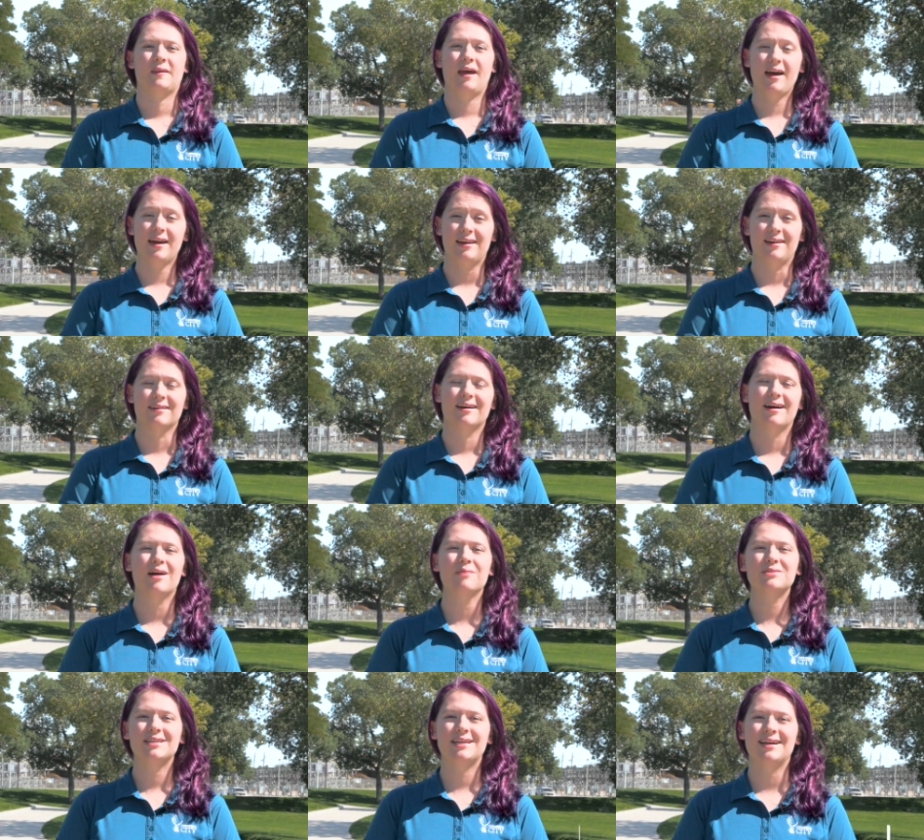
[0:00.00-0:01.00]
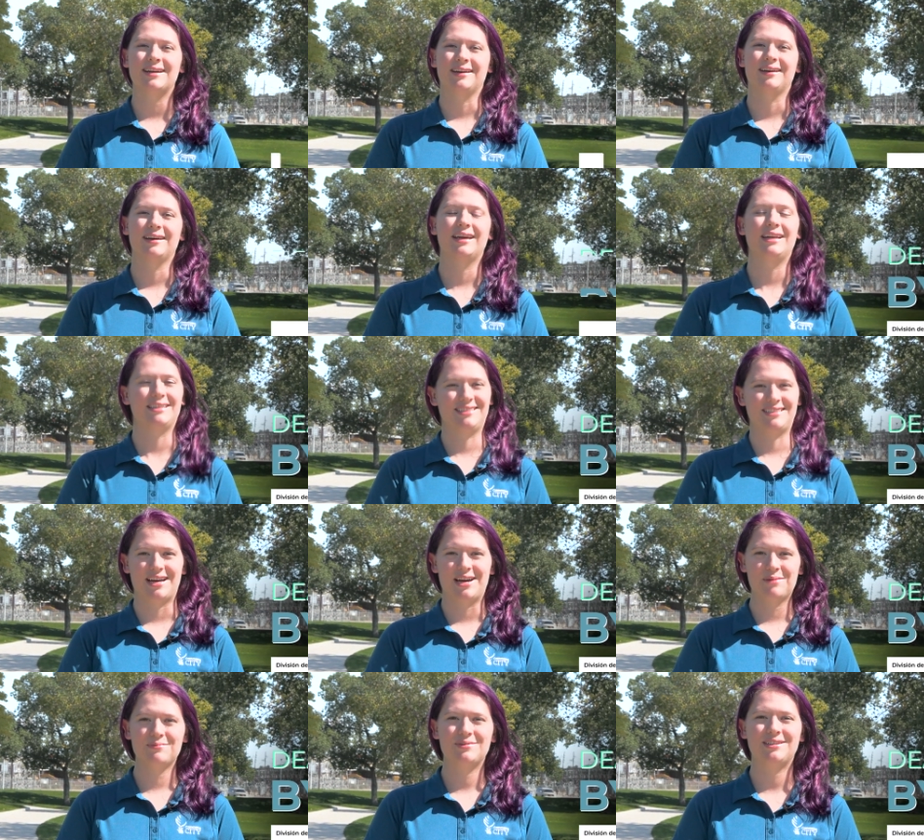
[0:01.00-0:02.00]
Hi, I'm Deanna, and it's
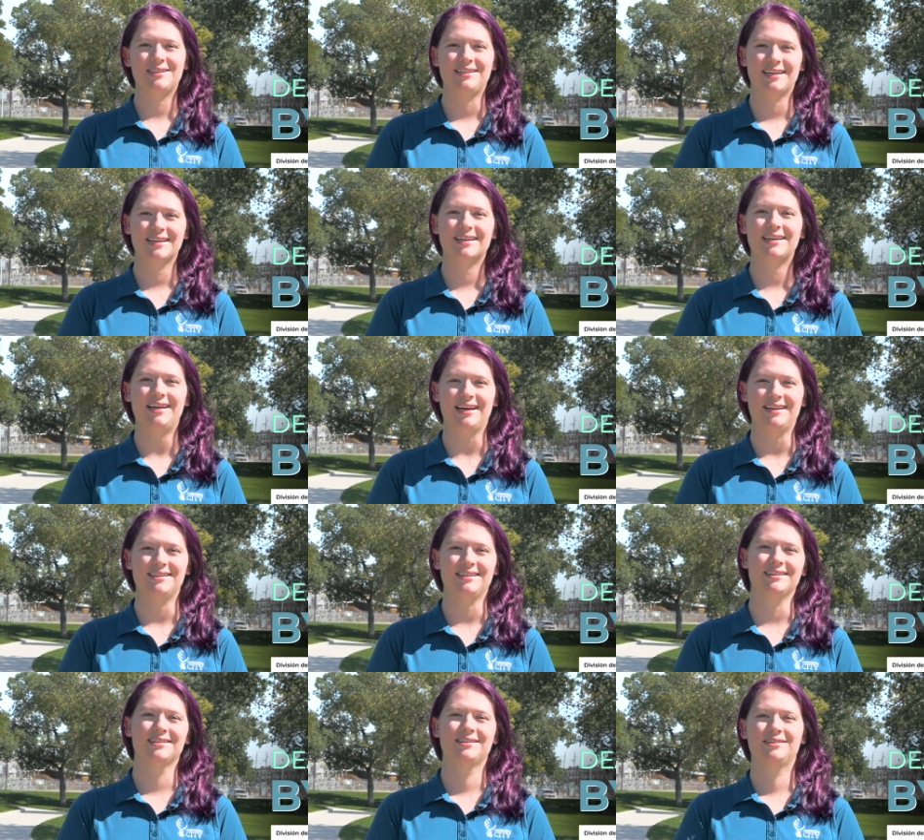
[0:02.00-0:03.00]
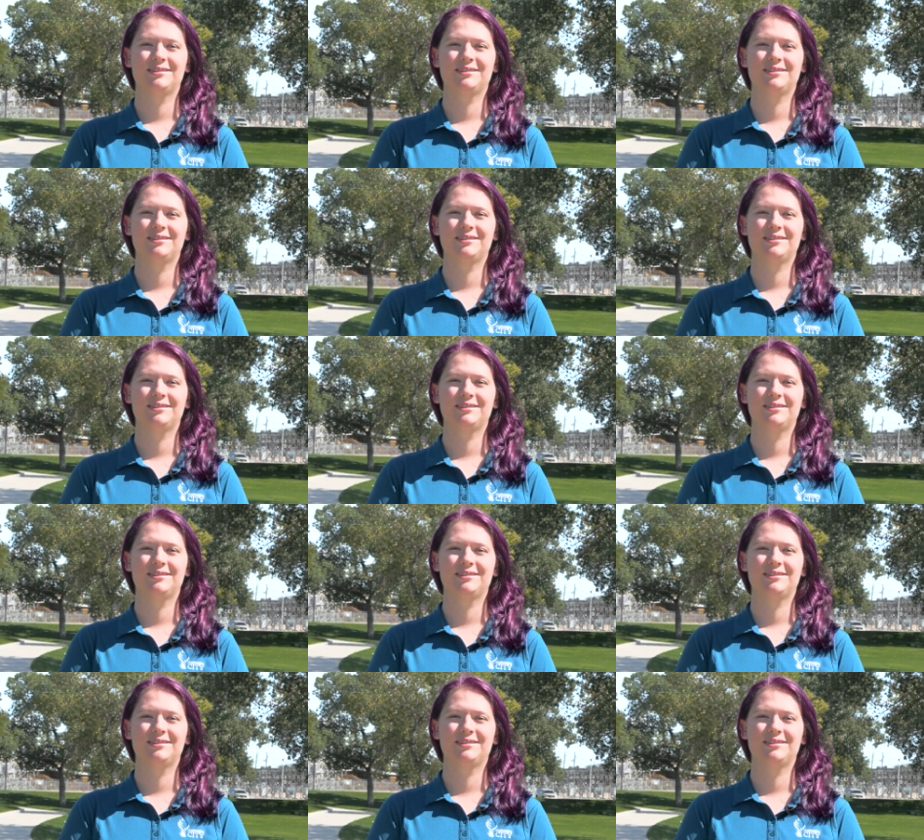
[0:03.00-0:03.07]
time to get connected.